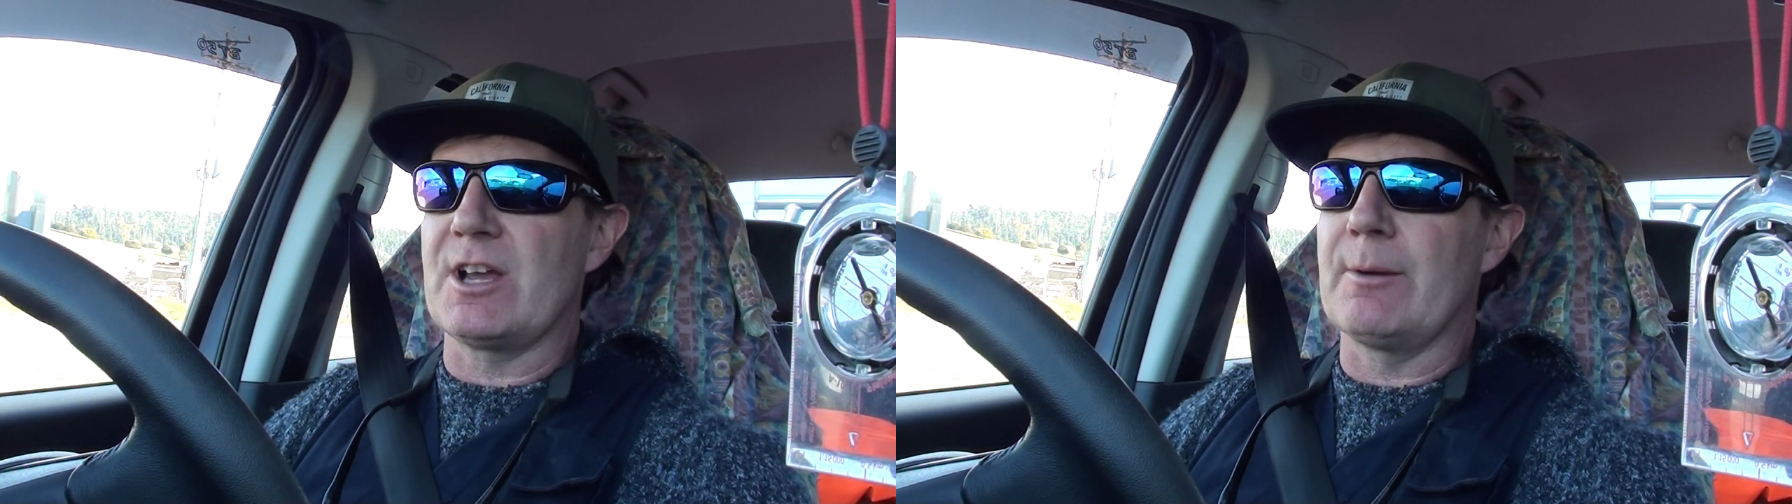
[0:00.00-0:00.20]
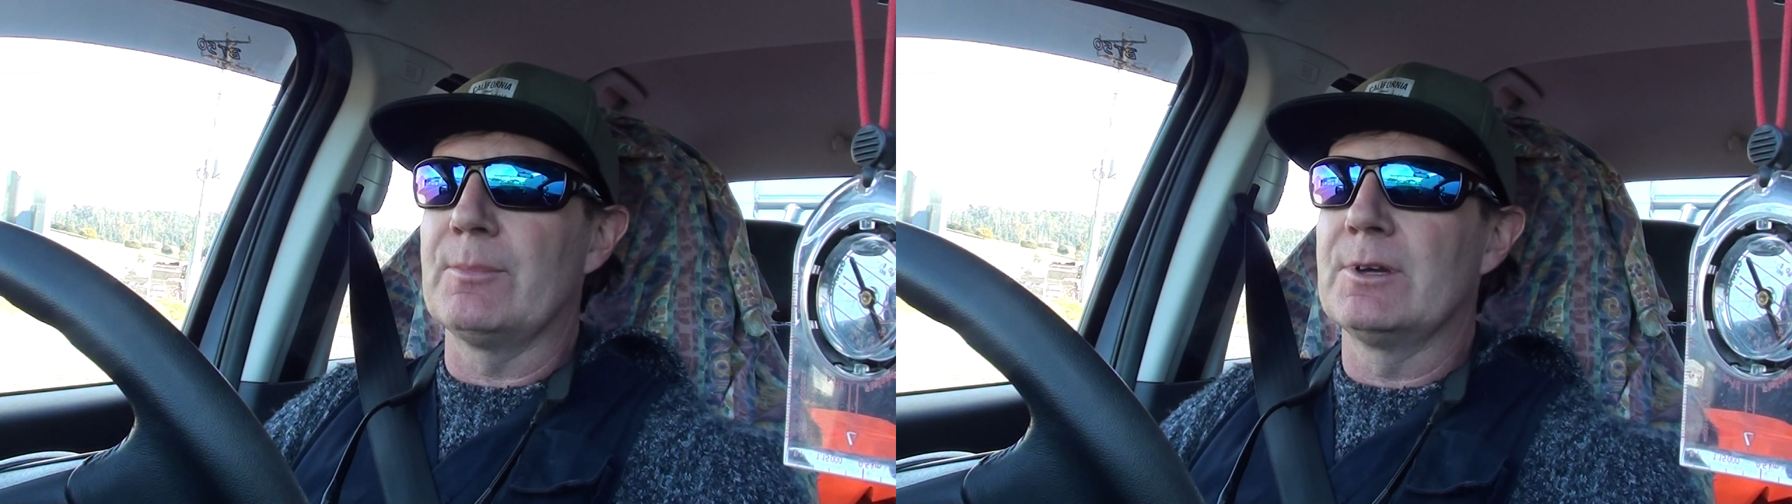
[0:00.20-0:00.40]

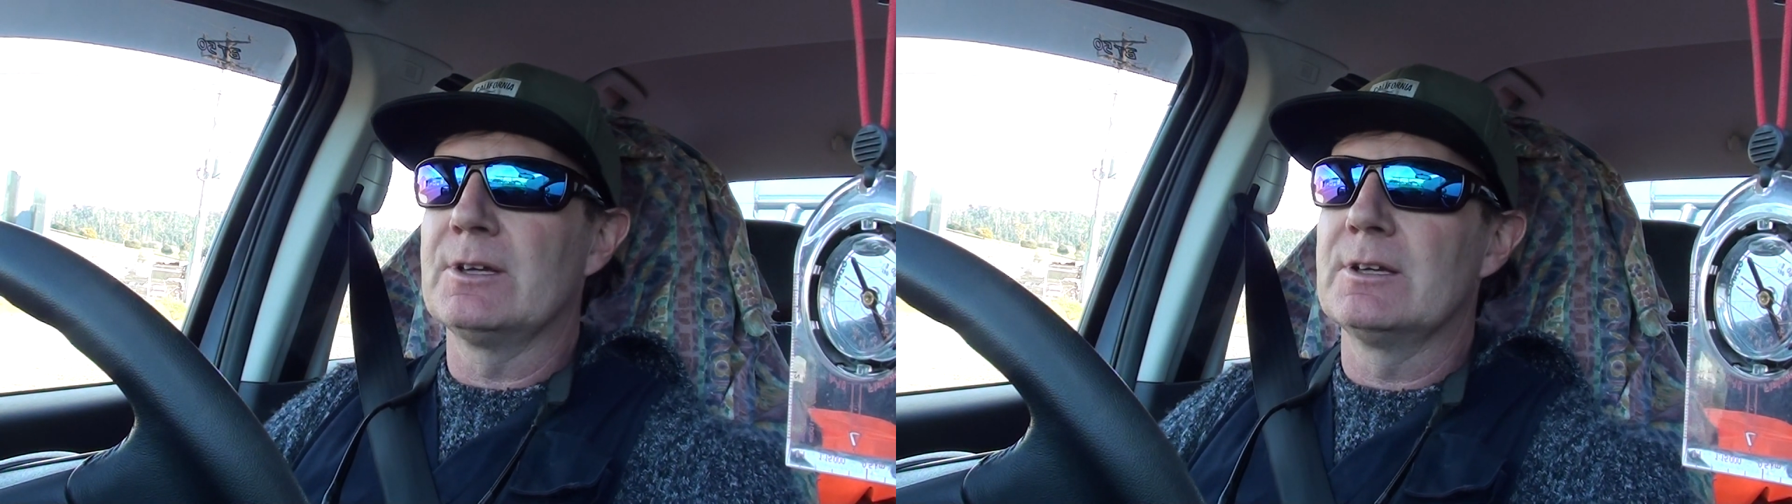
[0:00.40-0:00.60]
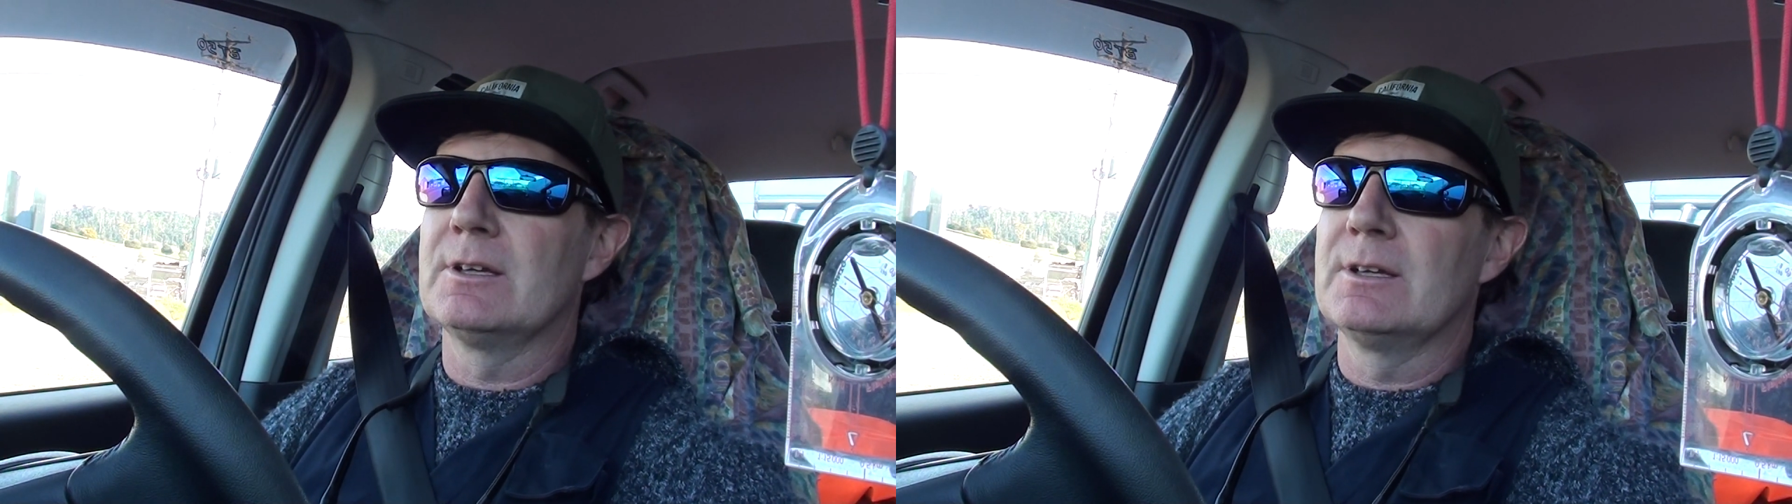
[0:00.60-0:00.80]
up.
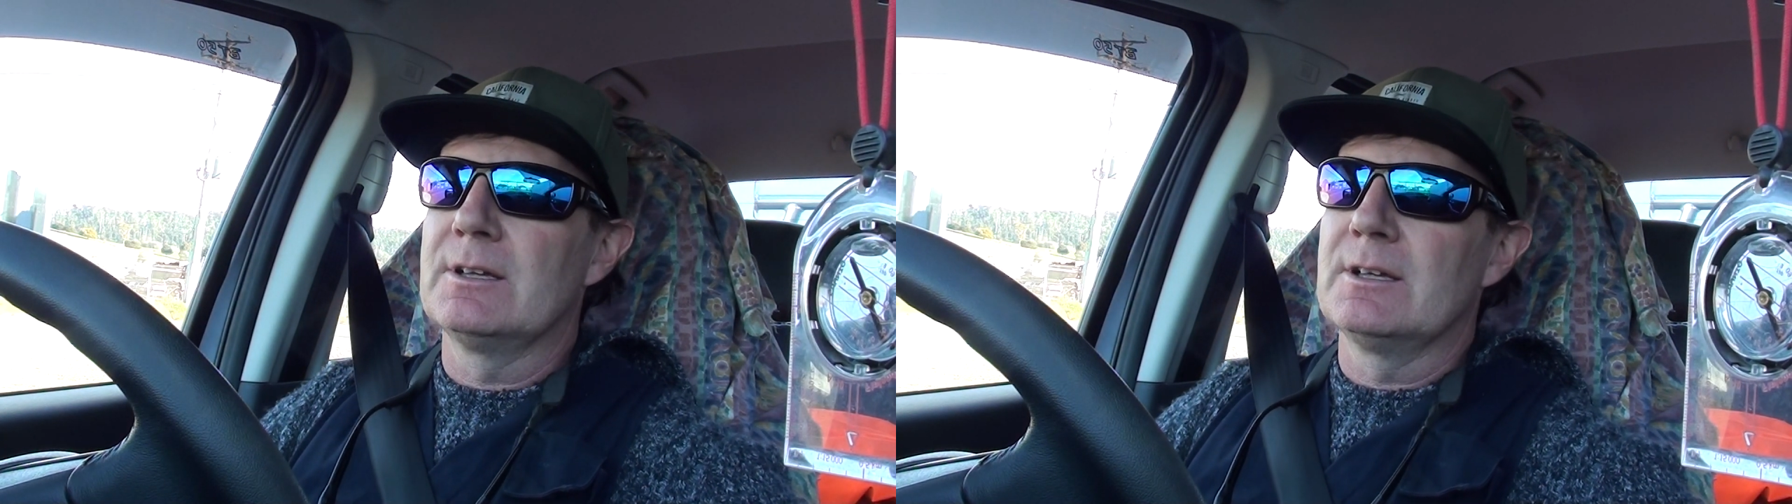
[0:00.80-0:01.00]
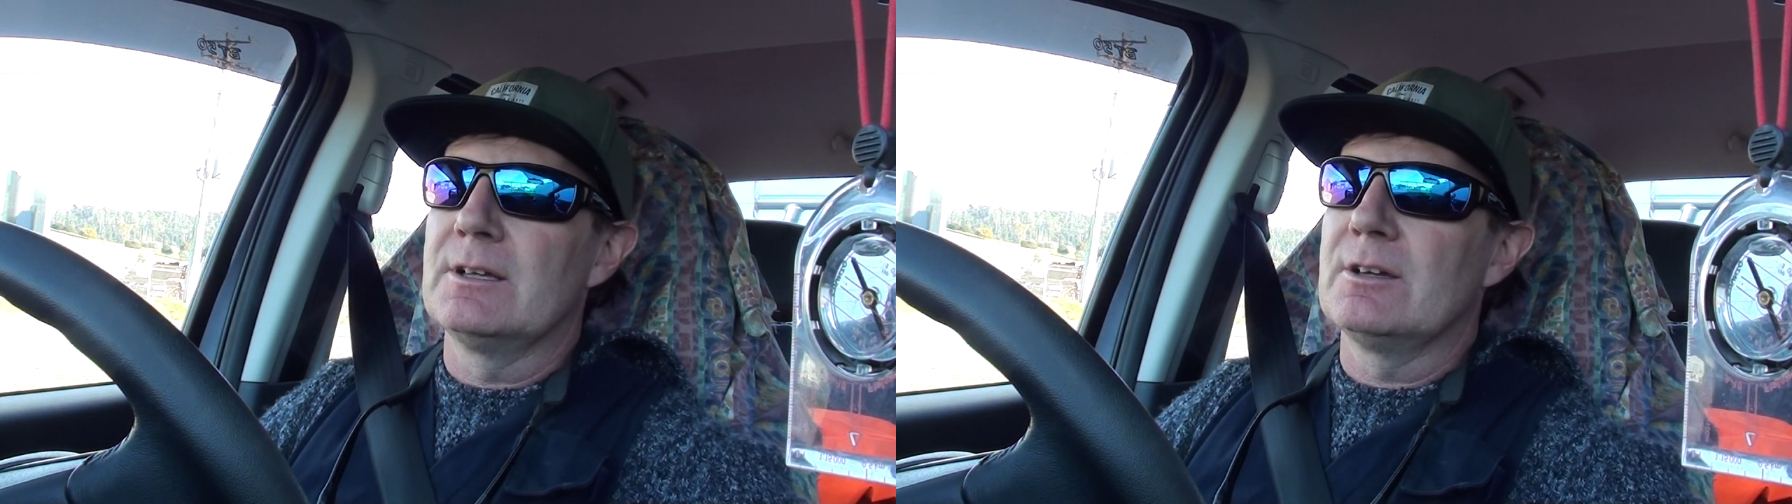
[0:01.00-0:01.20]

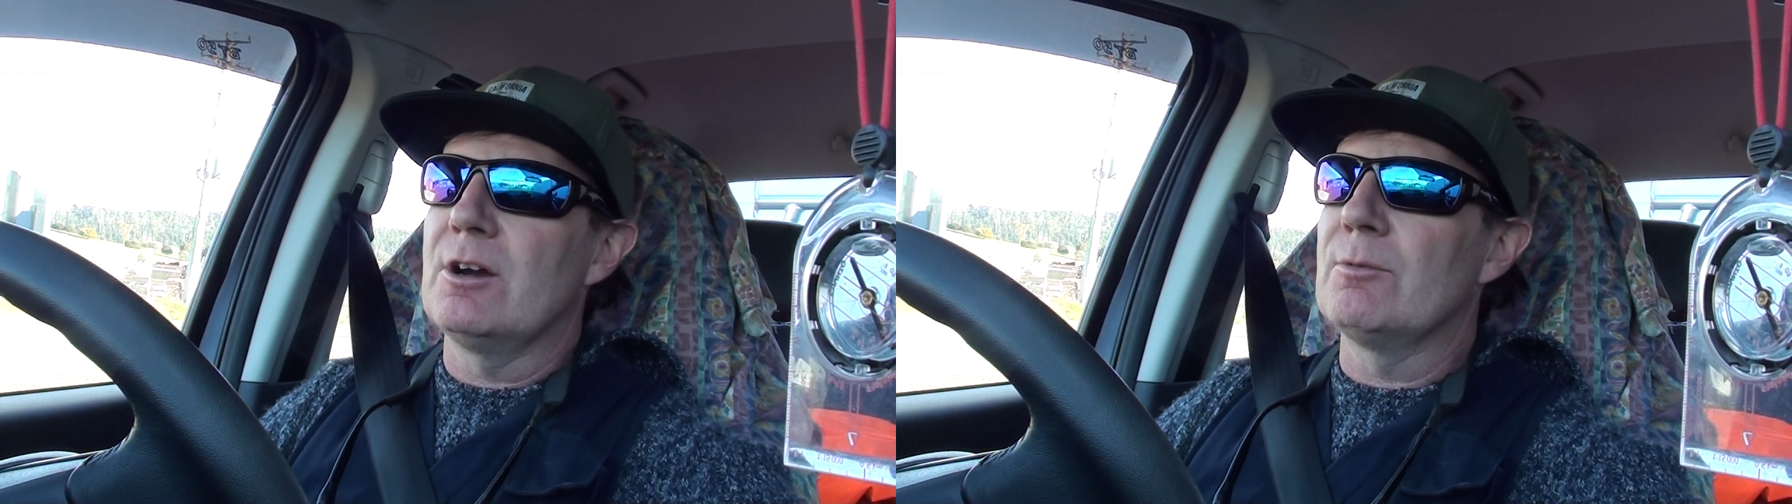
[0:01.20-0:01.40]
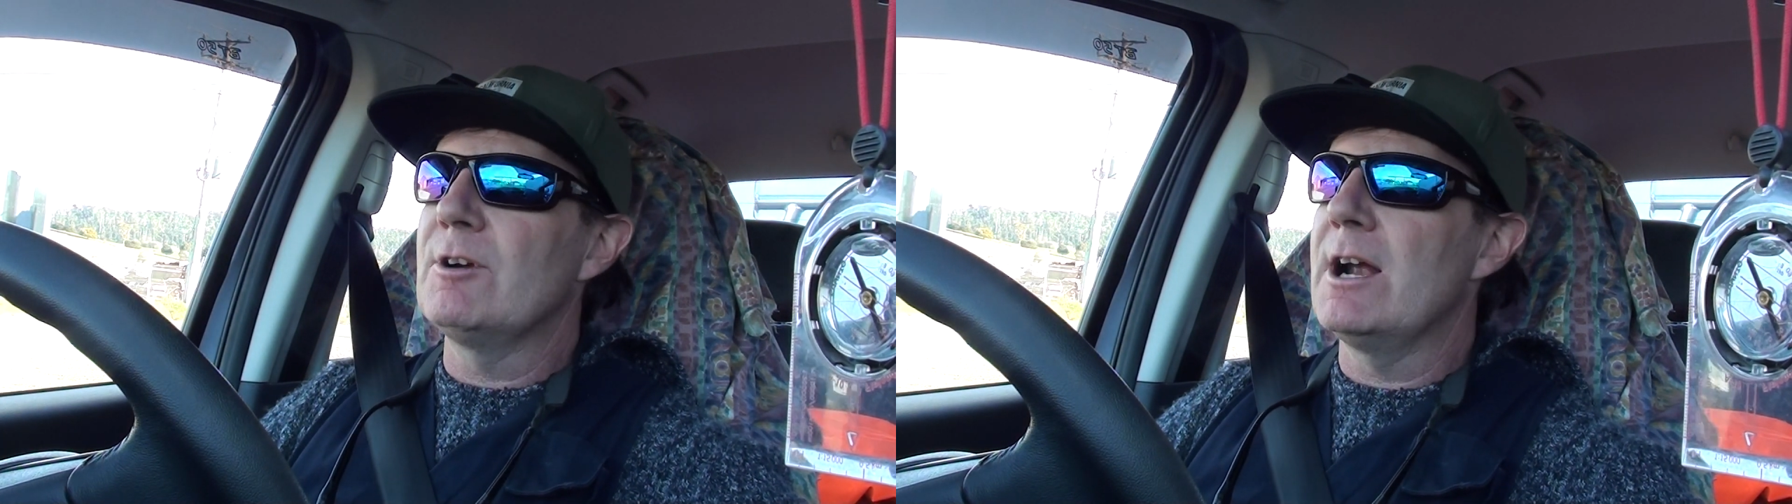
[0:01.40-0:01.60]

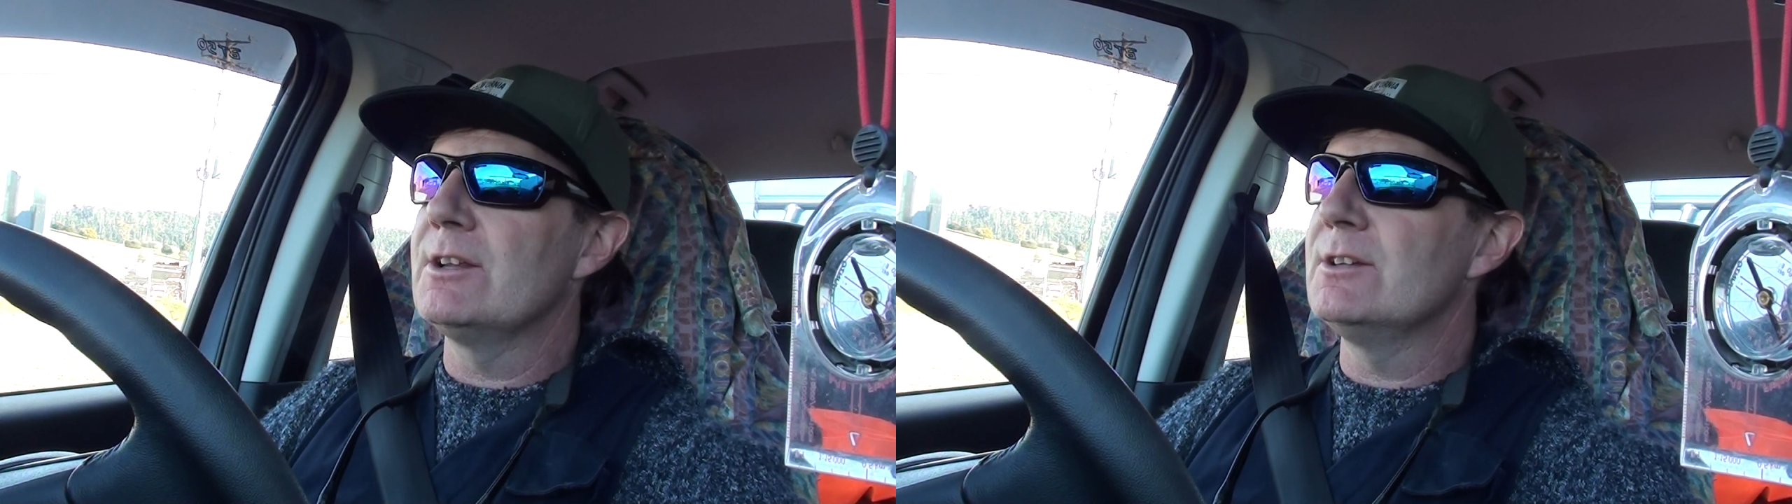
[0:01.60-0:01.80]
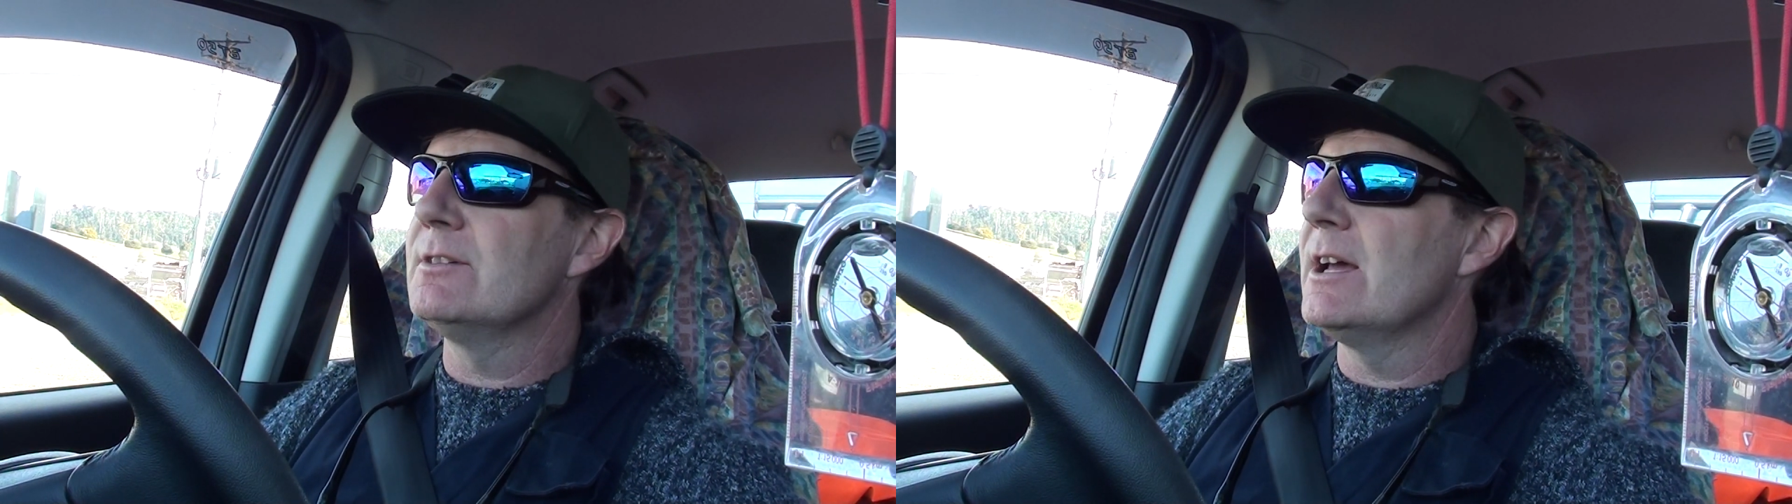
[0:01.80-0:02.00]
I'm
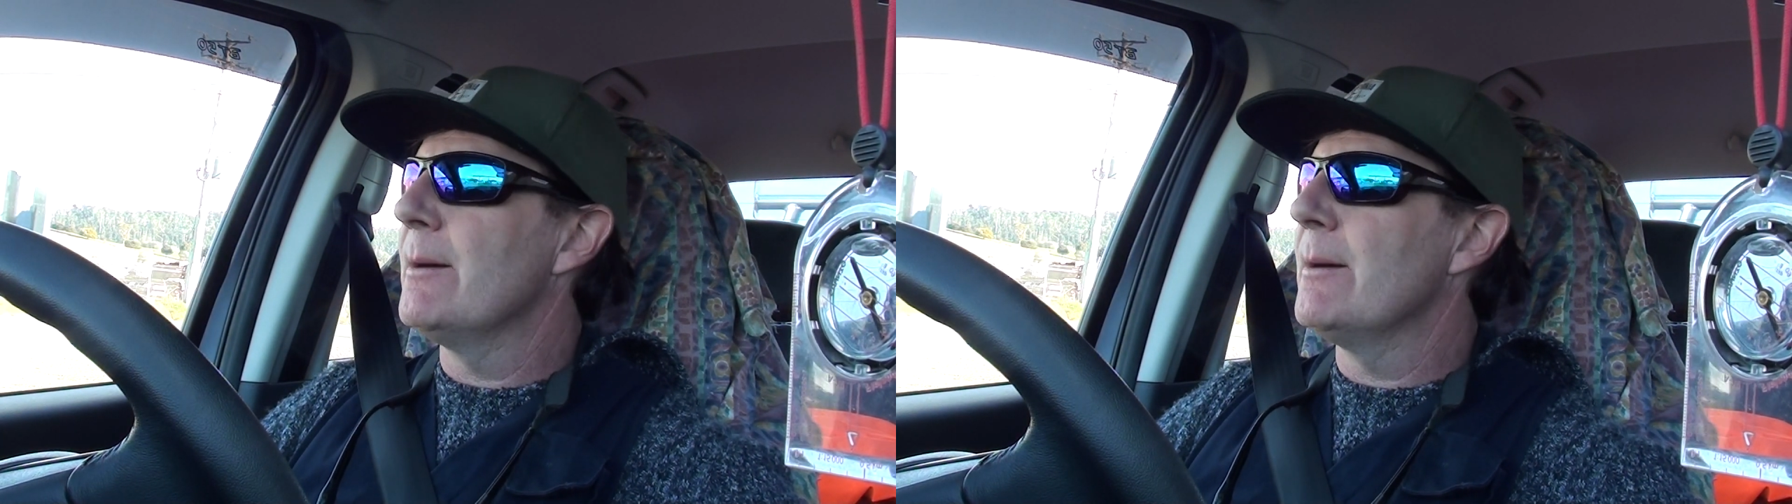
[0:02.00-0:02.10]
running